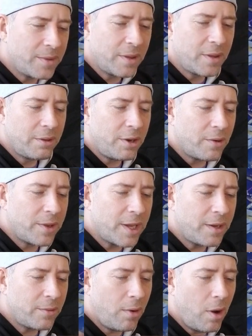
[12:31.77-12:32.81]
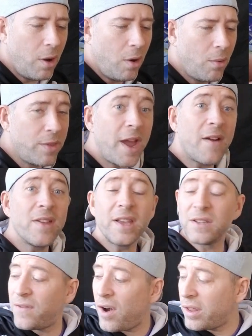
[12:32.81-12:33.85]

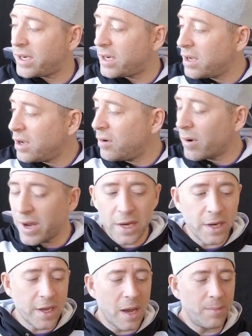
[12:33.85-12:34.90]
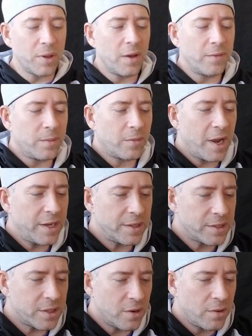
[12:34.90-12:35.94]
Everything's falling. We're getting a couple of them,
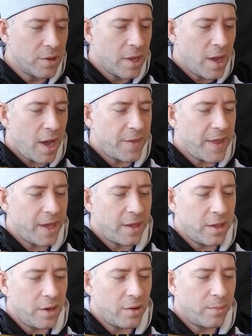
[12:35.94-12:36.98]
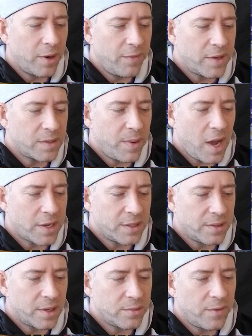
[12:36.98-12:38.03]
right? So I think, in previous
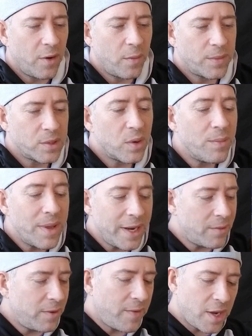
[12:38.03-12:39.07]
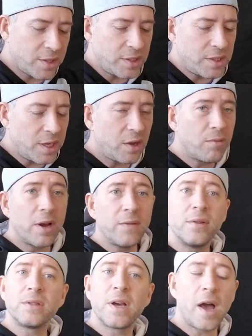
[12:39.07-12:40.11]
boxes, because we've opened so many, we've actually seen it quite a
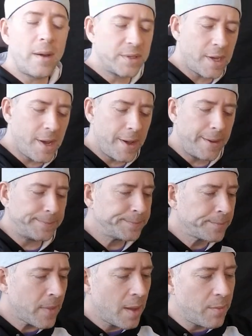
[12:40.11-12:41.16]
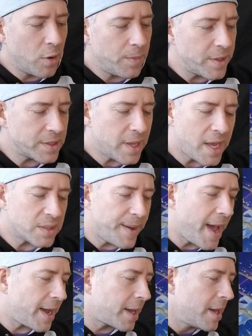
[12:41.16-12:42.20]
few times. I'm going to open this last
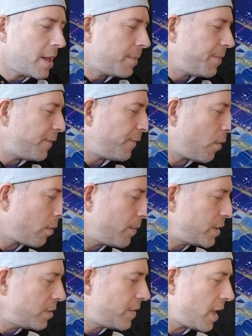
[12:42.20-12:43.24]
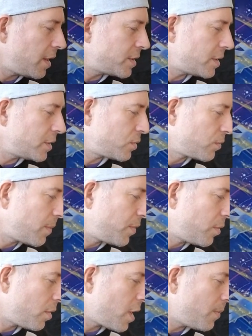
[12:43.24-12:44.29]
pack. Before we do that, let's rip
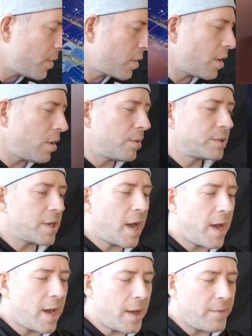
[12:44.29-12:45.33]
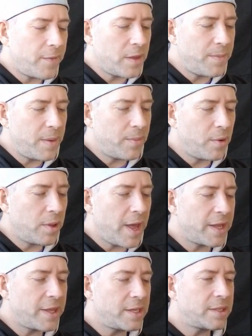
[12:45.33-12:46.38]
through a couple codes. For the people who
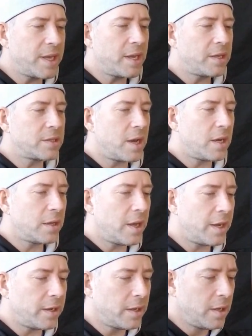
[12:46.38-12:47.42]
like these things online.